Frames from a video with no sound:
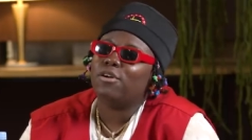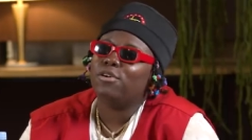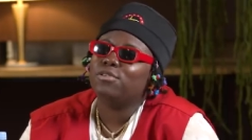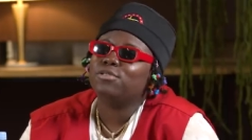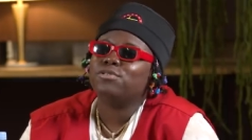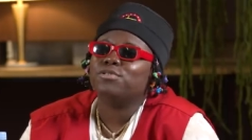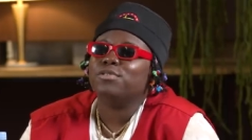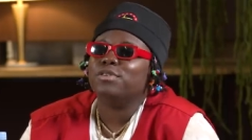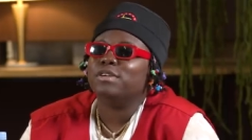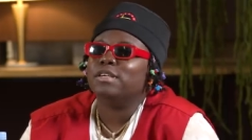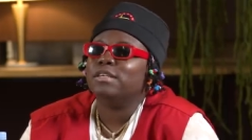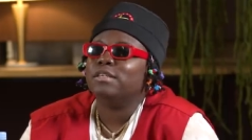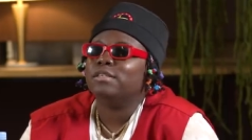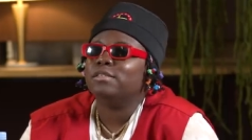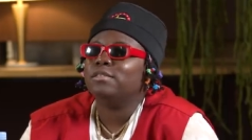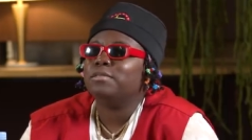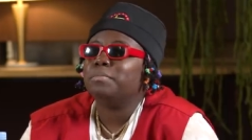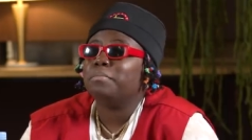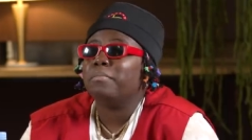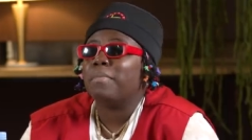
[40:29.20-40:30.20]
also
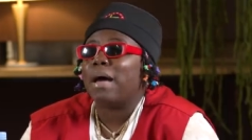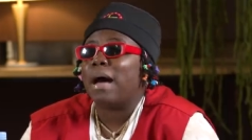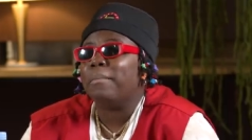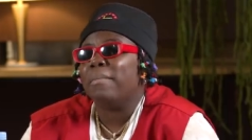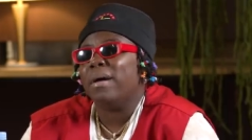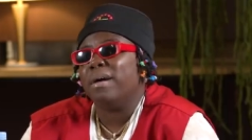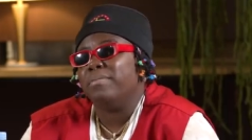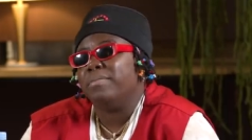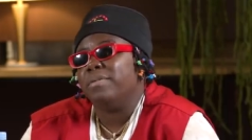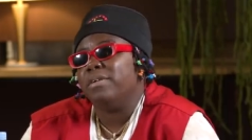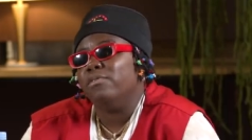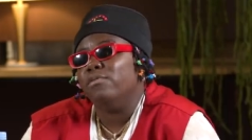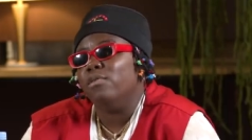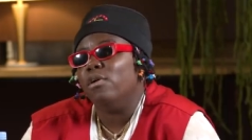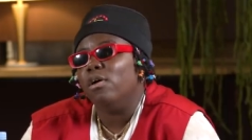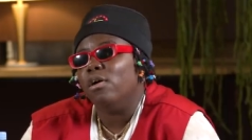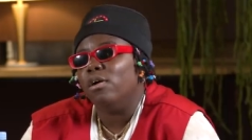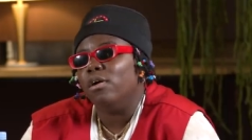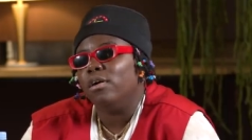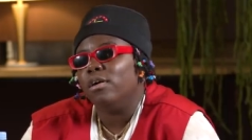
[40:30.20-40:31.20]
is, I might be
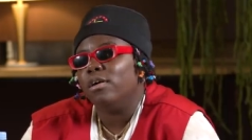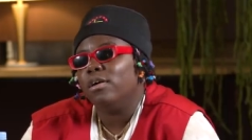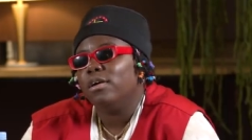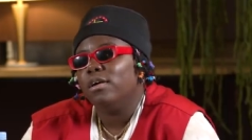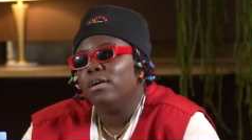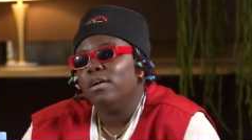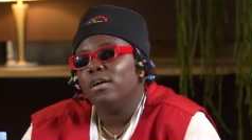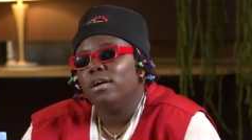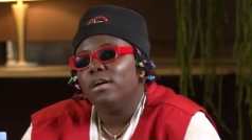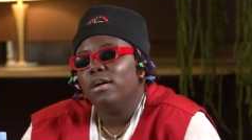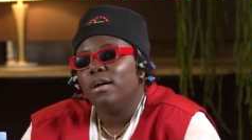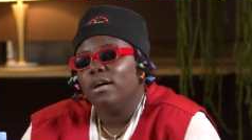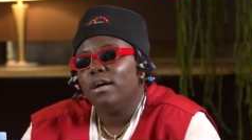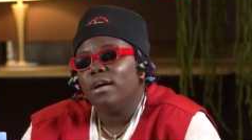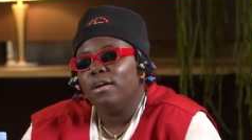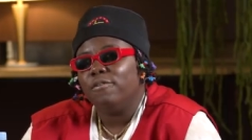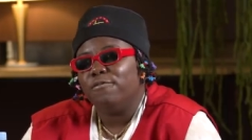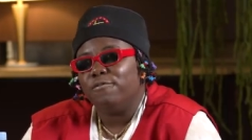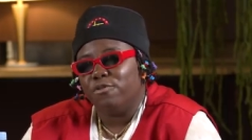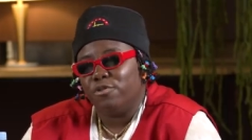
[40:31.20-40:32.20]
wrong
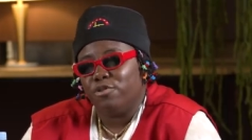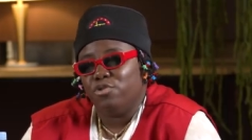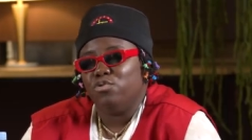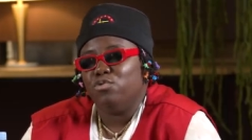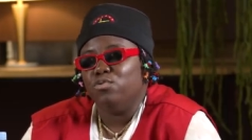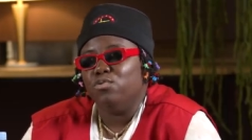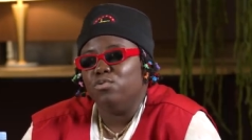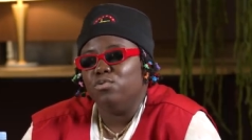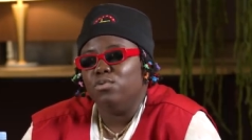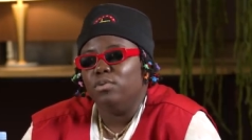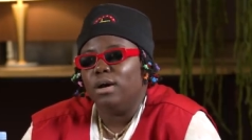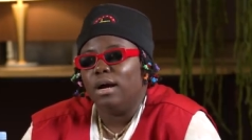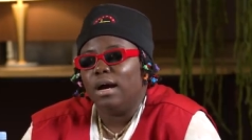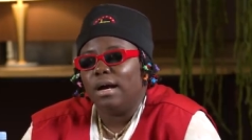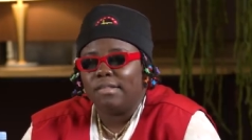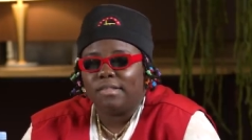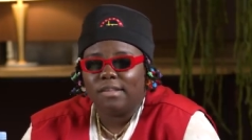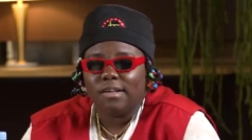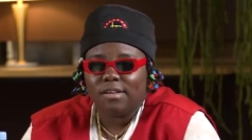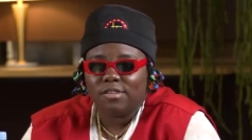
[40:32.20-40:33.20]
for you, I
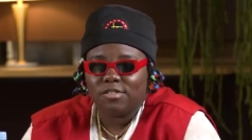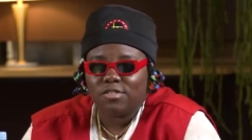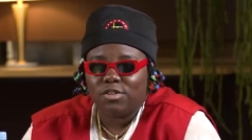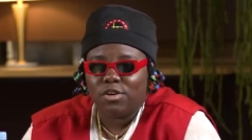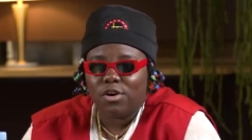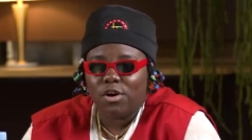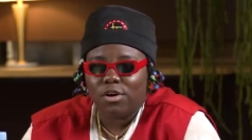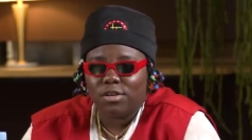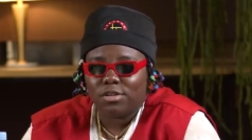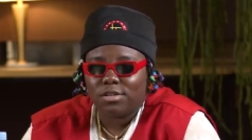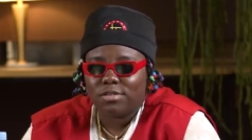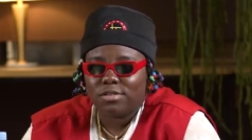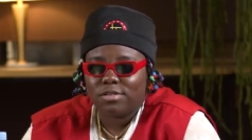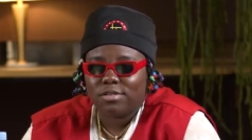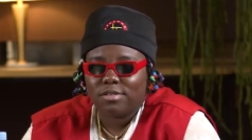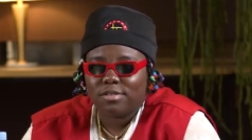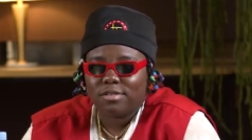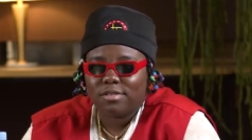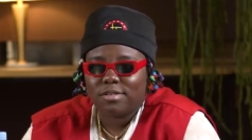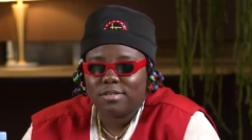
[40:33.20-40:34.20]
think it's
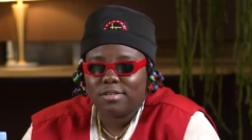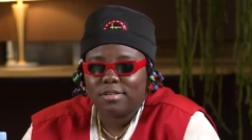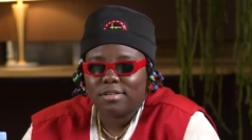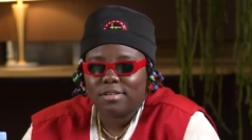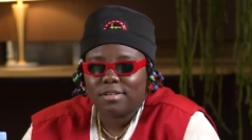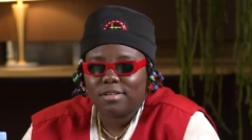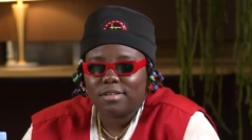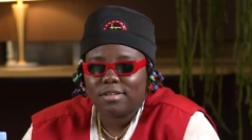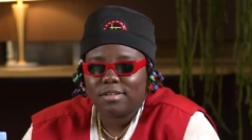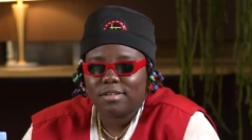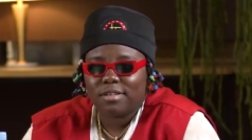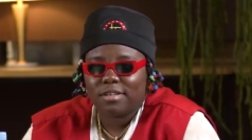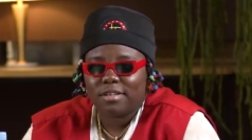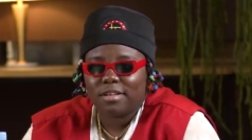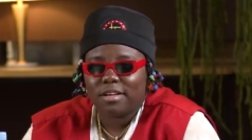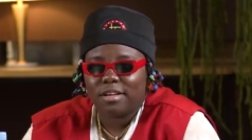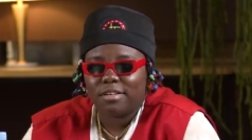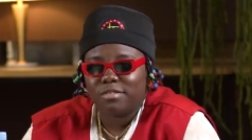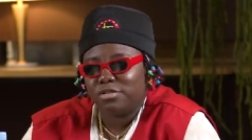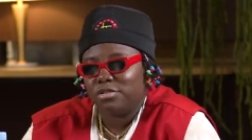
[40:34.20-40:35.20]
guts
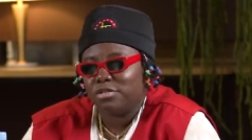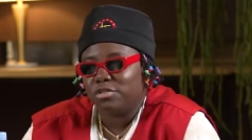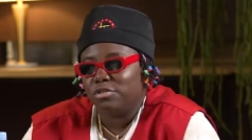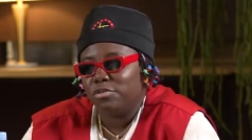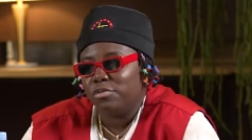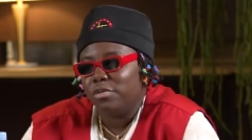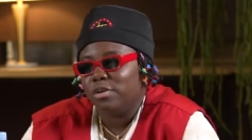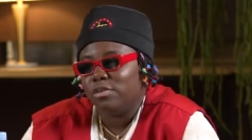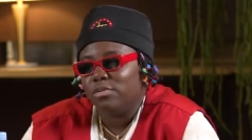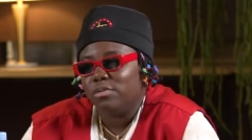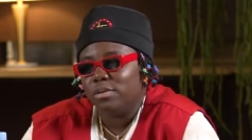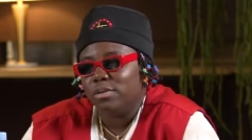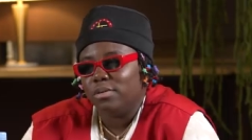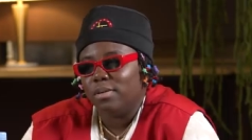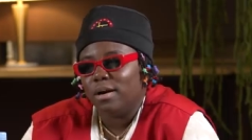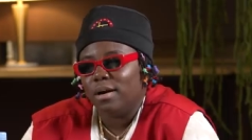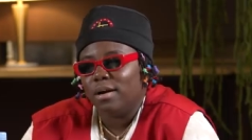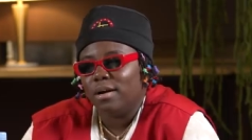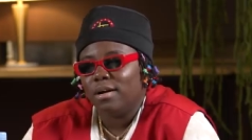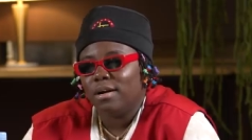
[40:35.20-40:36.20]
it's just knowing who you
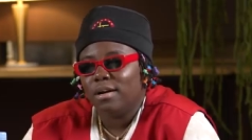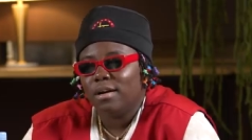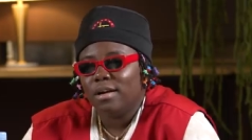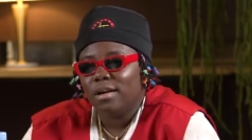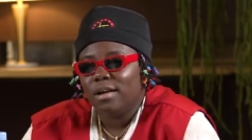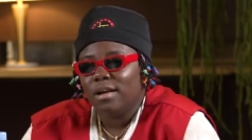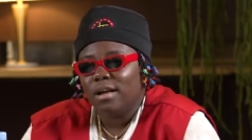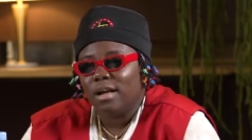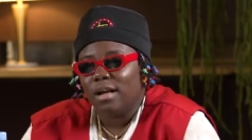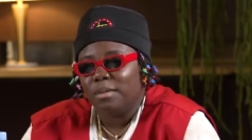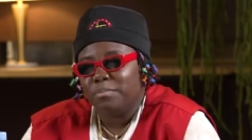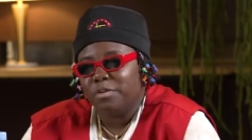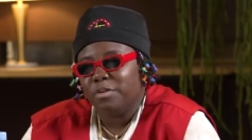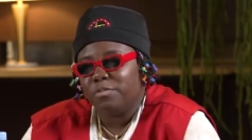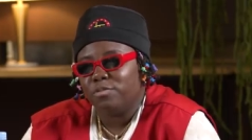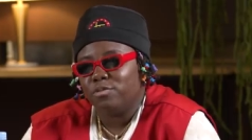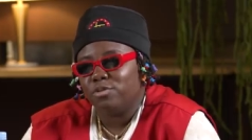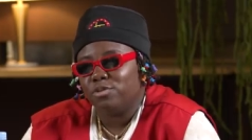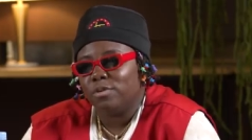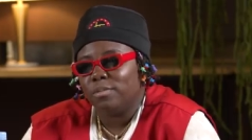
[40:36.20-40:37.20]
are. Yeah. And
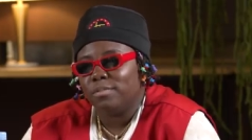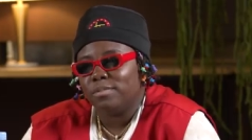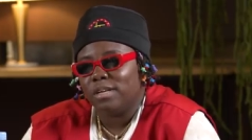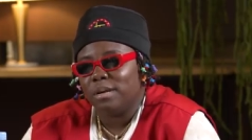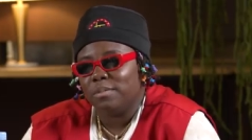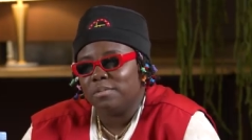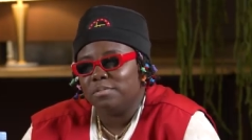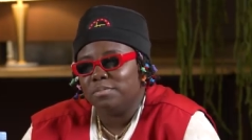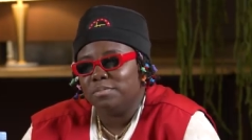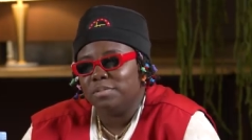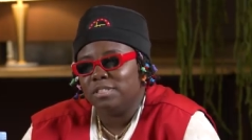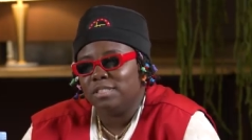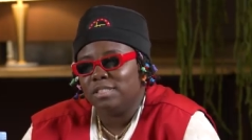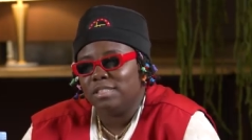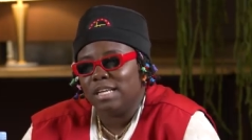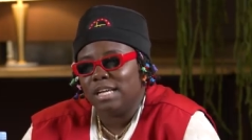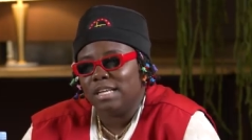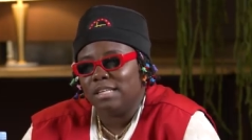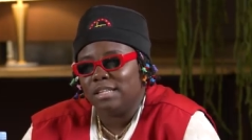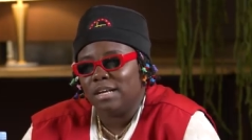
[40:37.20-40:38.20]
people sometimes
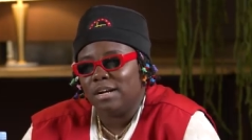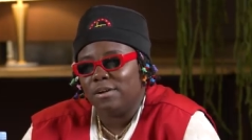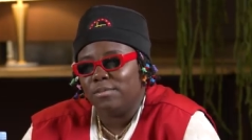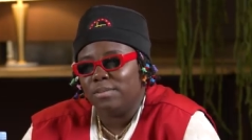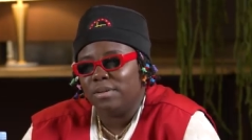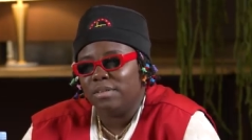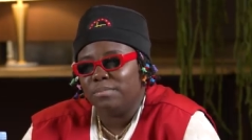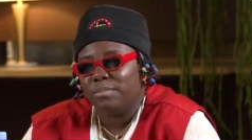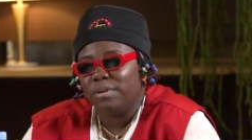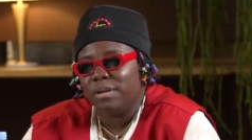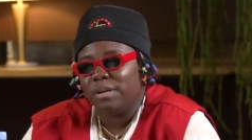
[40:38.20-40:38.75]
mistake that with